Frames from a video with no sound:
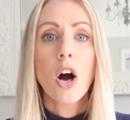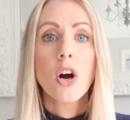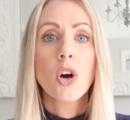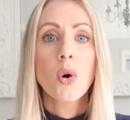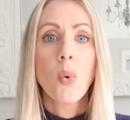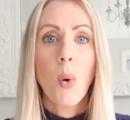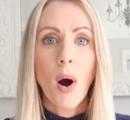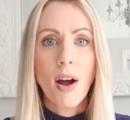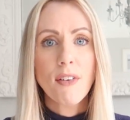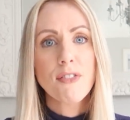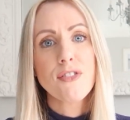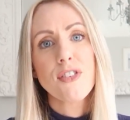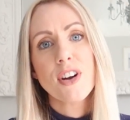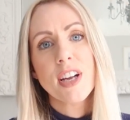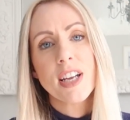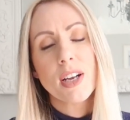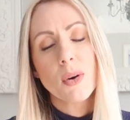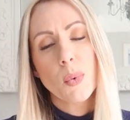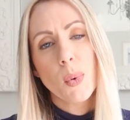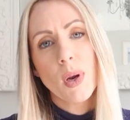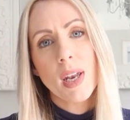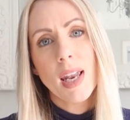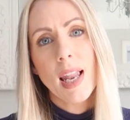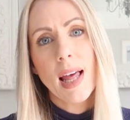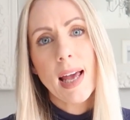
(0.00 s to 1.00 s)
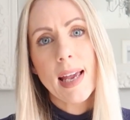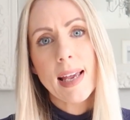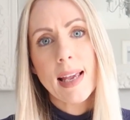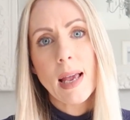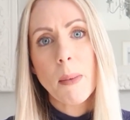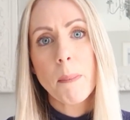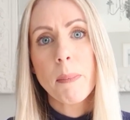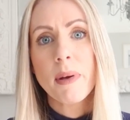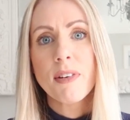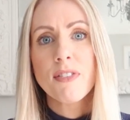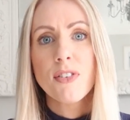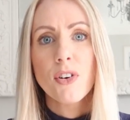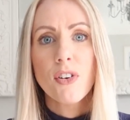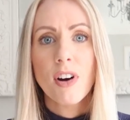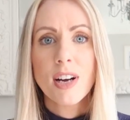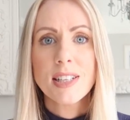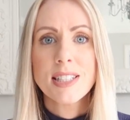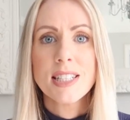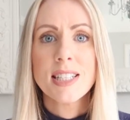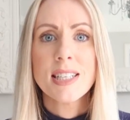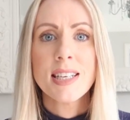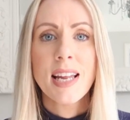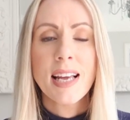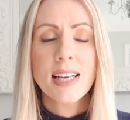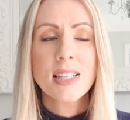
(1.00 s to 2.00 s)
quite frequently before I
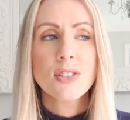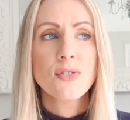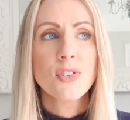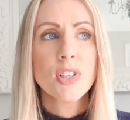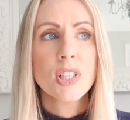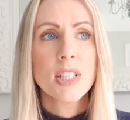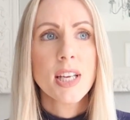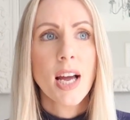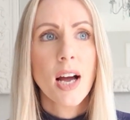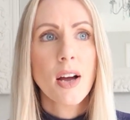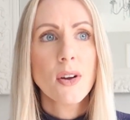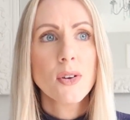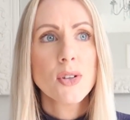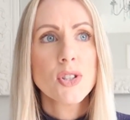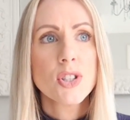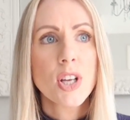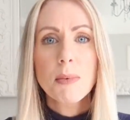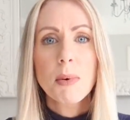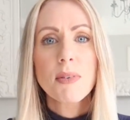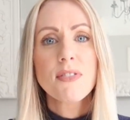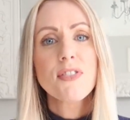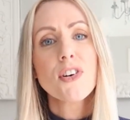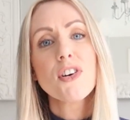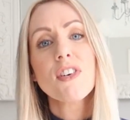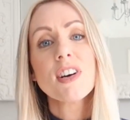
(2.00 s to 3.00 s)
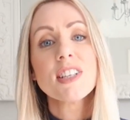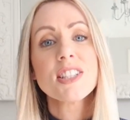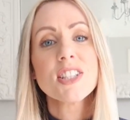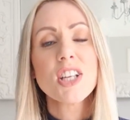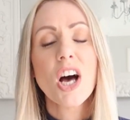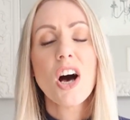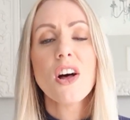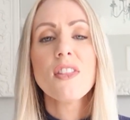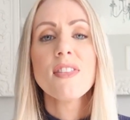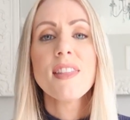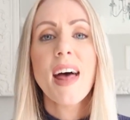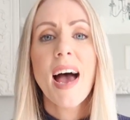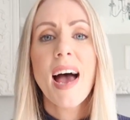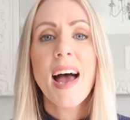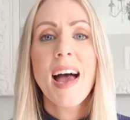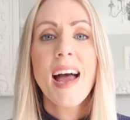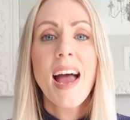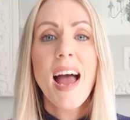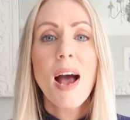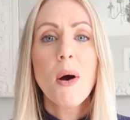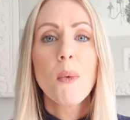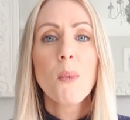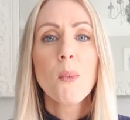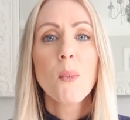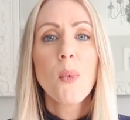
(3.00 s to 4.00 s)
did the next video. So before I start on that,
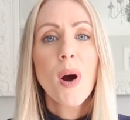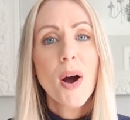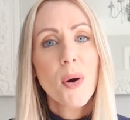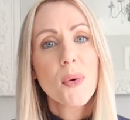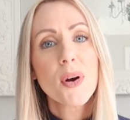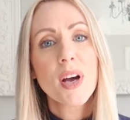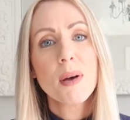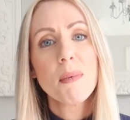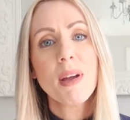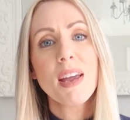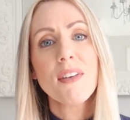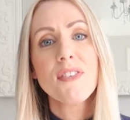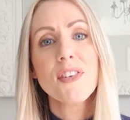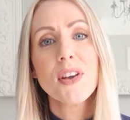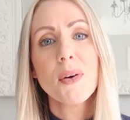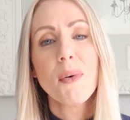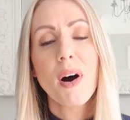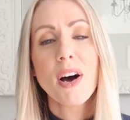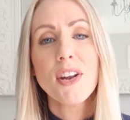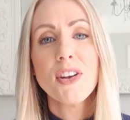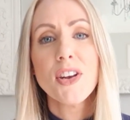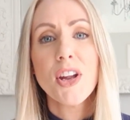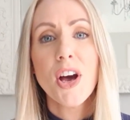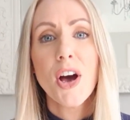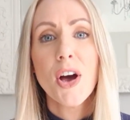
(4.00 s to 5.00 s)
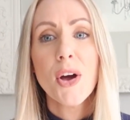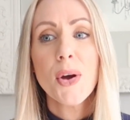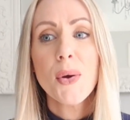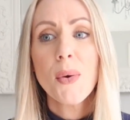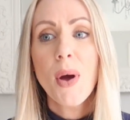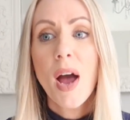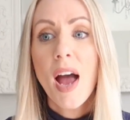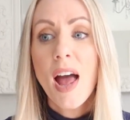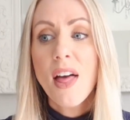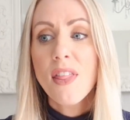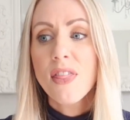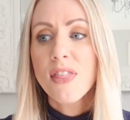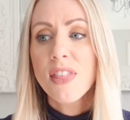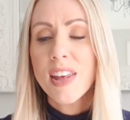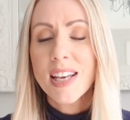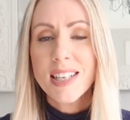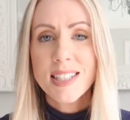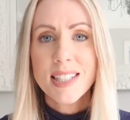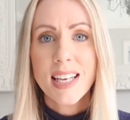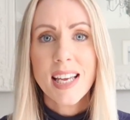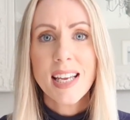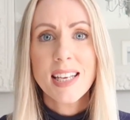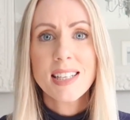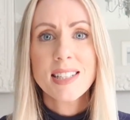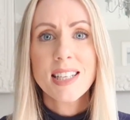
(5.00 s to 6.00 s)
welcome if you are new.
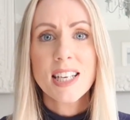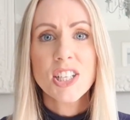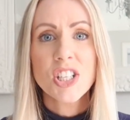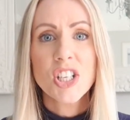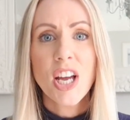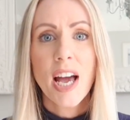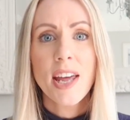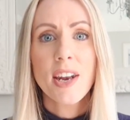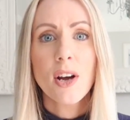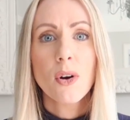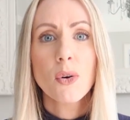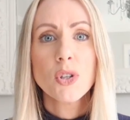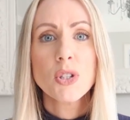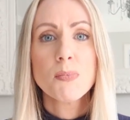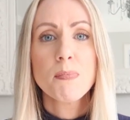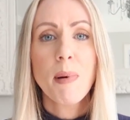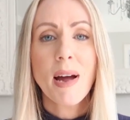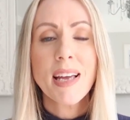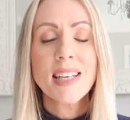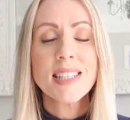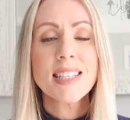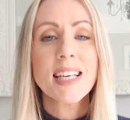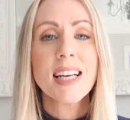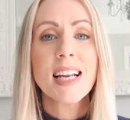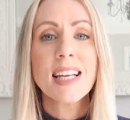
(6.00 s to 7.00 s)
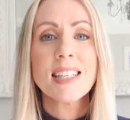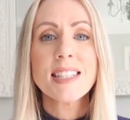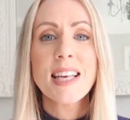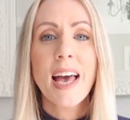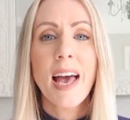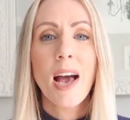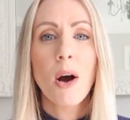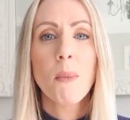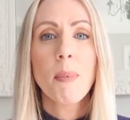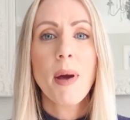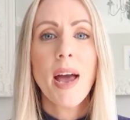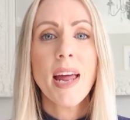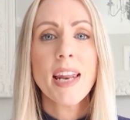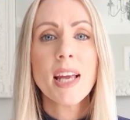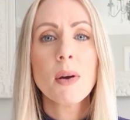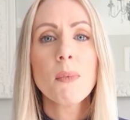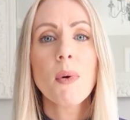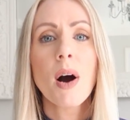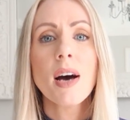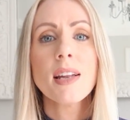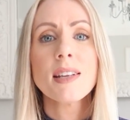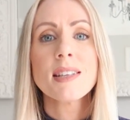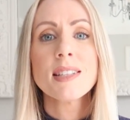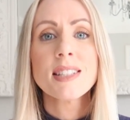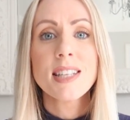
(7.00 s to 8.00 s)
This is a channel basically to help
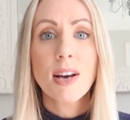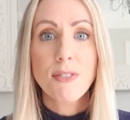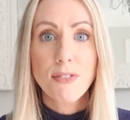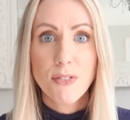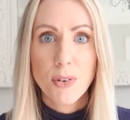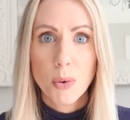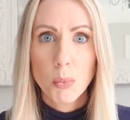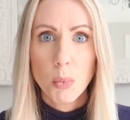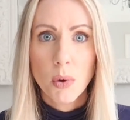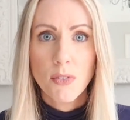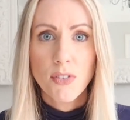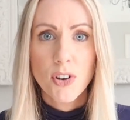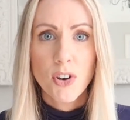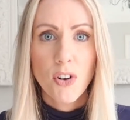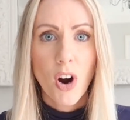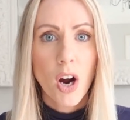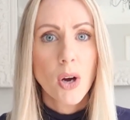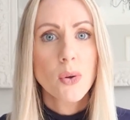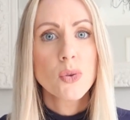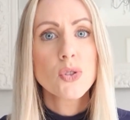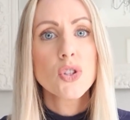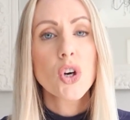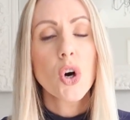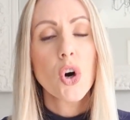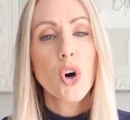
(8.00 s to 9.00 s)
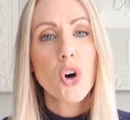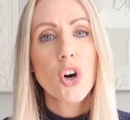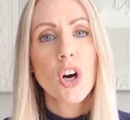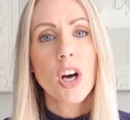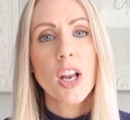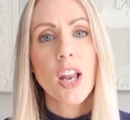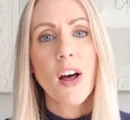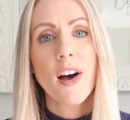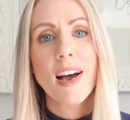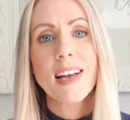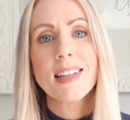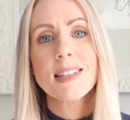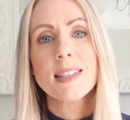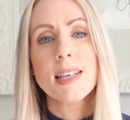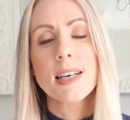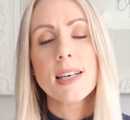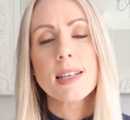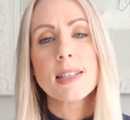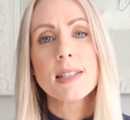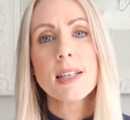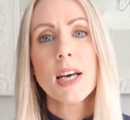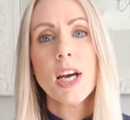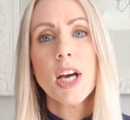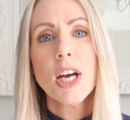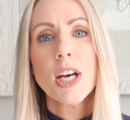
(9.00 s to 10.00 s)
anyone suffering with Crohn's or
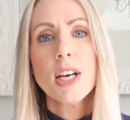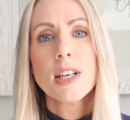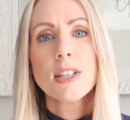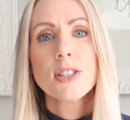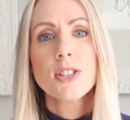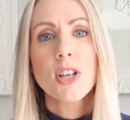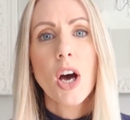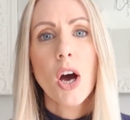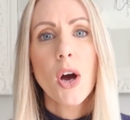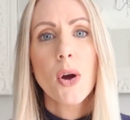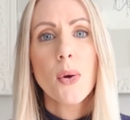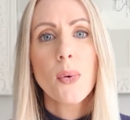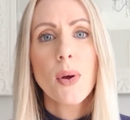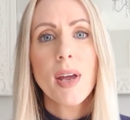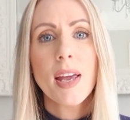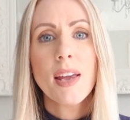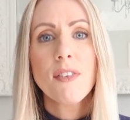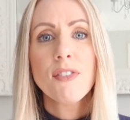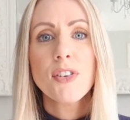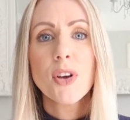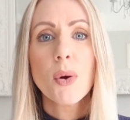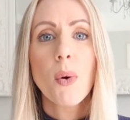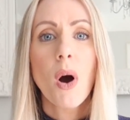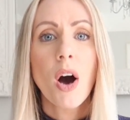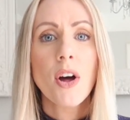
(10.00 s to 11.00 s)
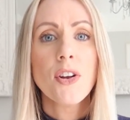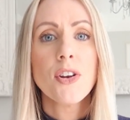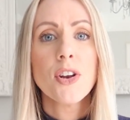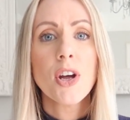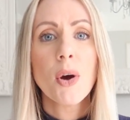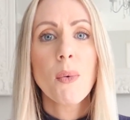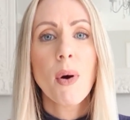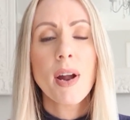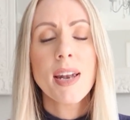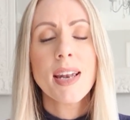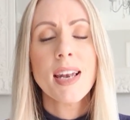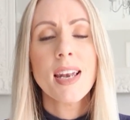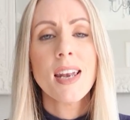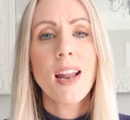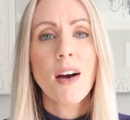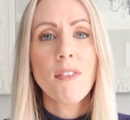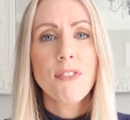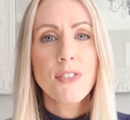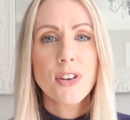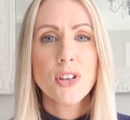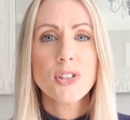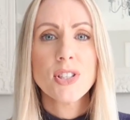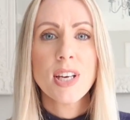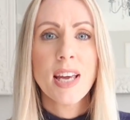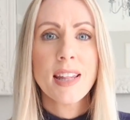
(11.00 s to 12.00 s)
colitis. So if you are new, I'd
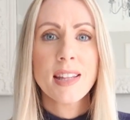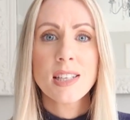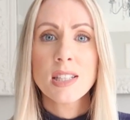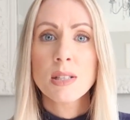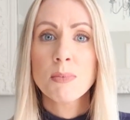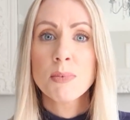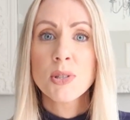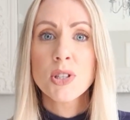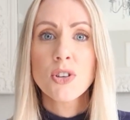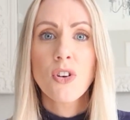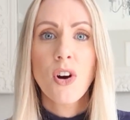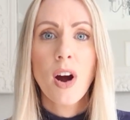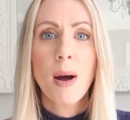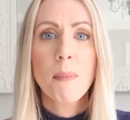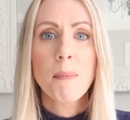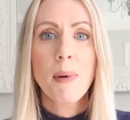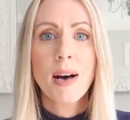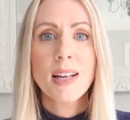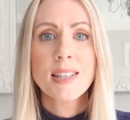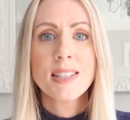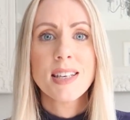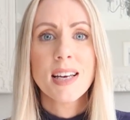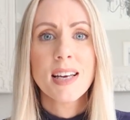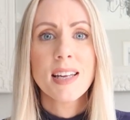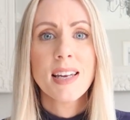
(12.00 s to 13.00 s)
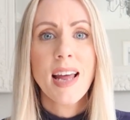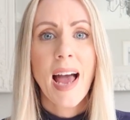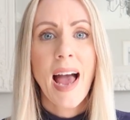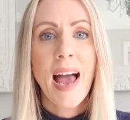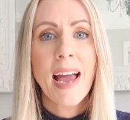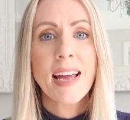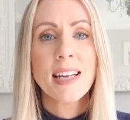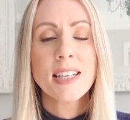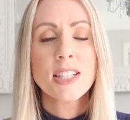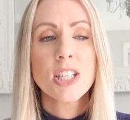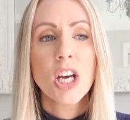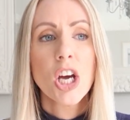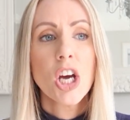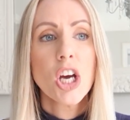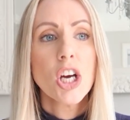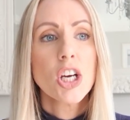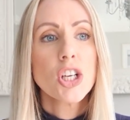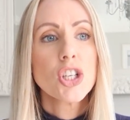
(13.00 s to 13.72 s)
love for you to hit the subscribe button and